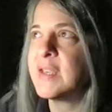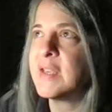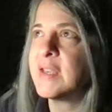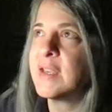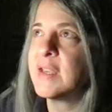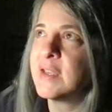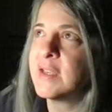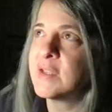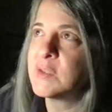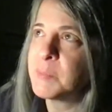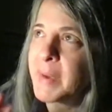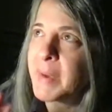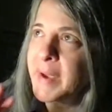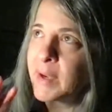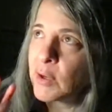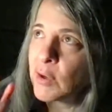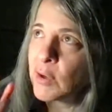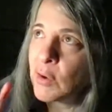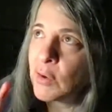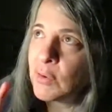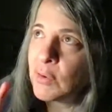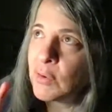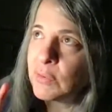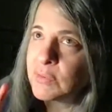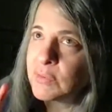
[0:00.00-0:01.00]
is my
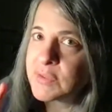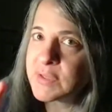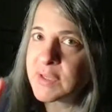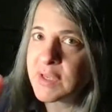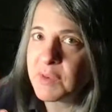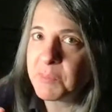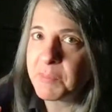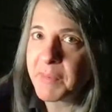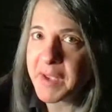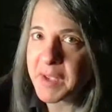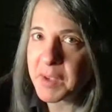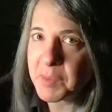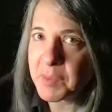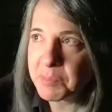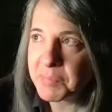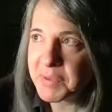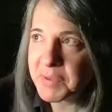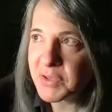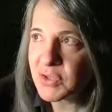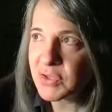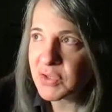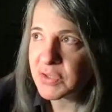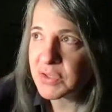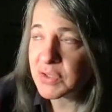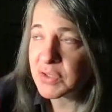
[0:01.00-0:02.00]
goals and my
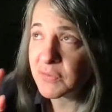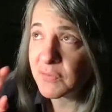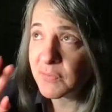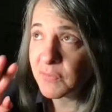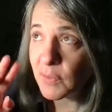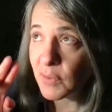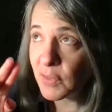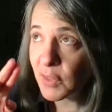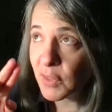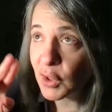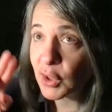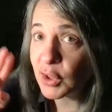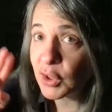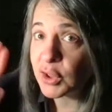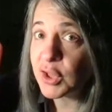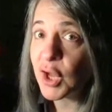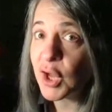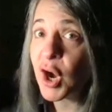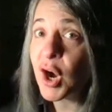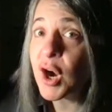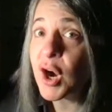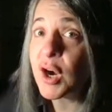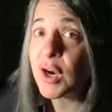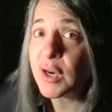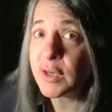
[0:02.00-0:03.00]
ambitions for the
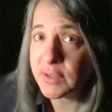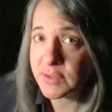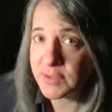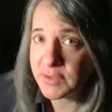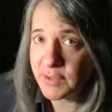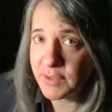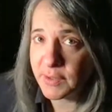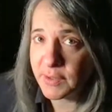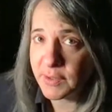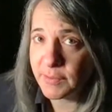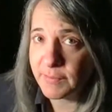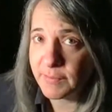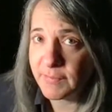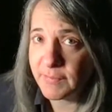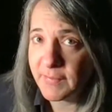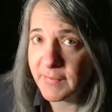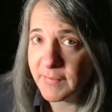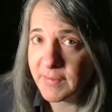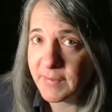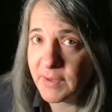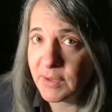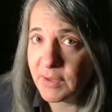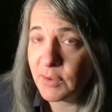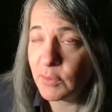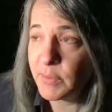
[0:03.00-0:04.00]
long term.
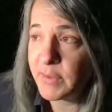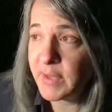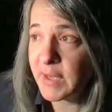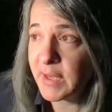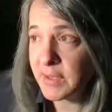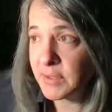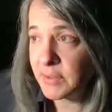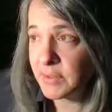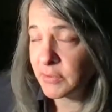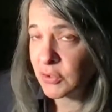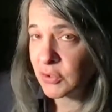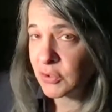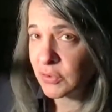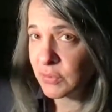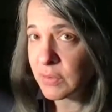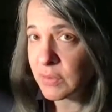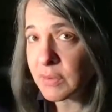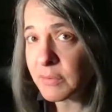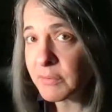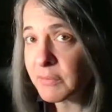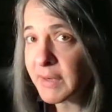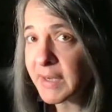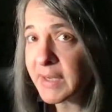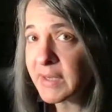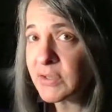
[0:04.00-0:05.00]
You know, we got your
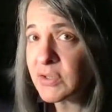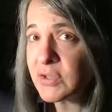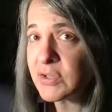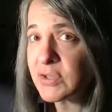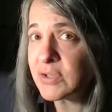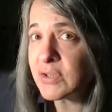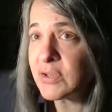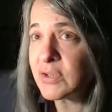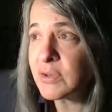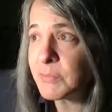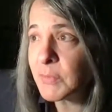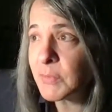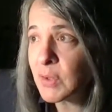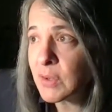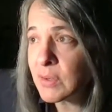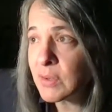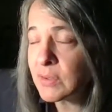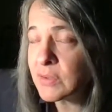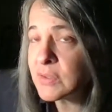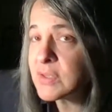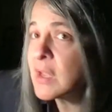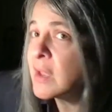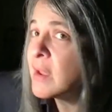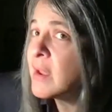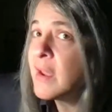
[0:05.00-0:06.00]
short range term
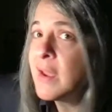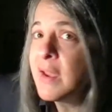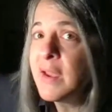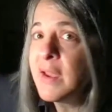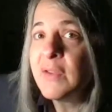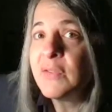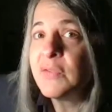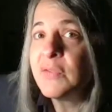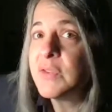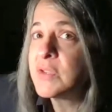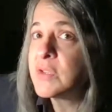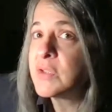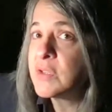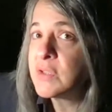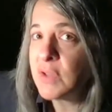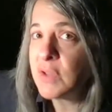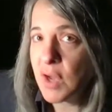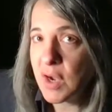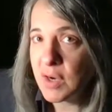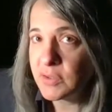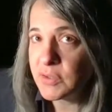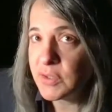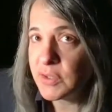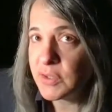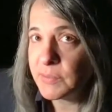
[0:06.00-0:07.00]
goals. This is
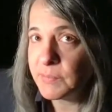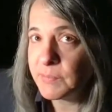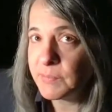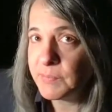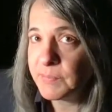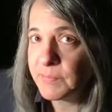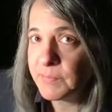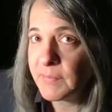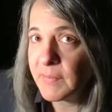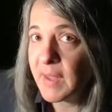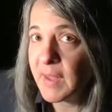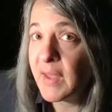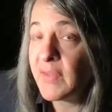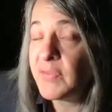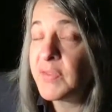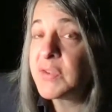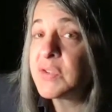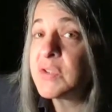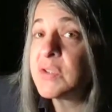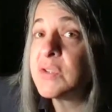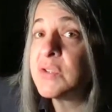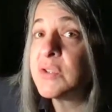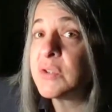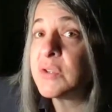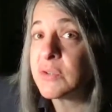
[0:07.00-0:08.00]
long term and
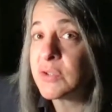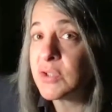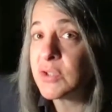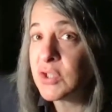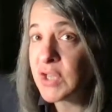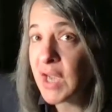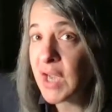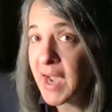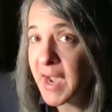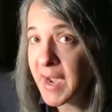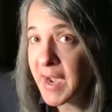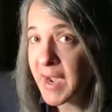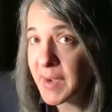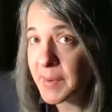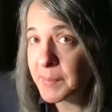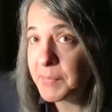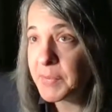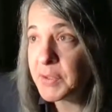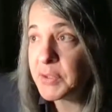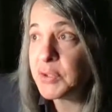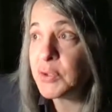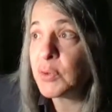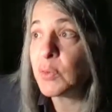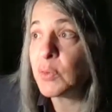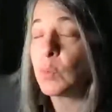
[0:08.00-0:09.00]
this is your job,
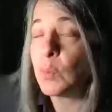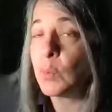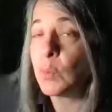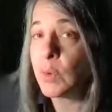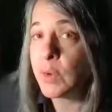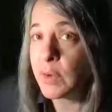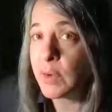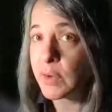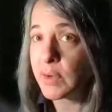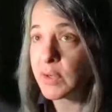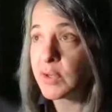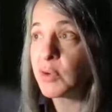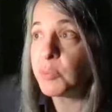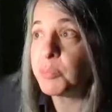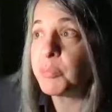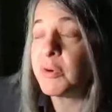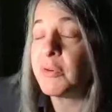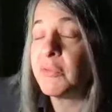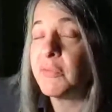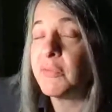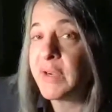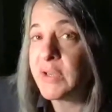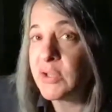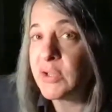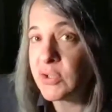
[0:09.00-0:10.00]
your work, your
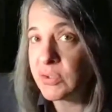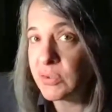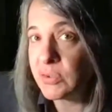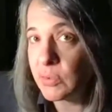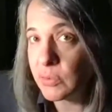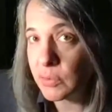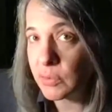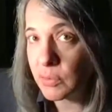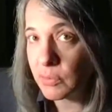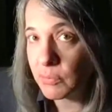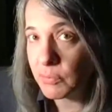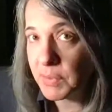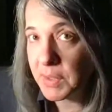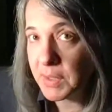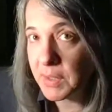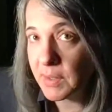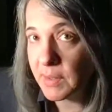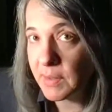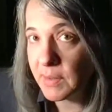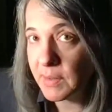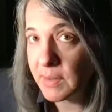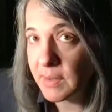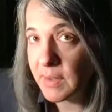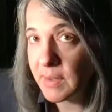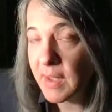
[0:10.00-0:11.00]
professional
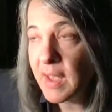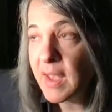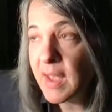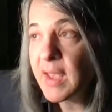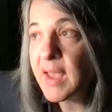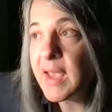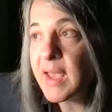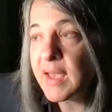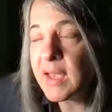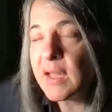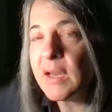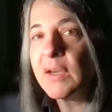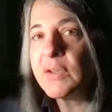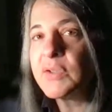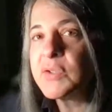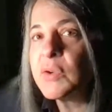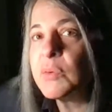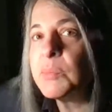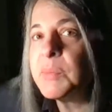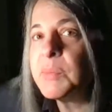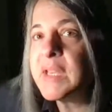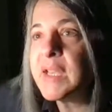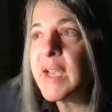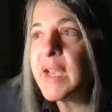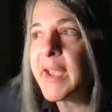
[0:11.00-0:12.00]
career. It can
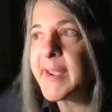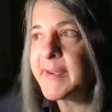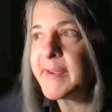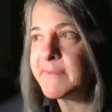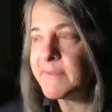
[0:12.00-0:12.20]
also be a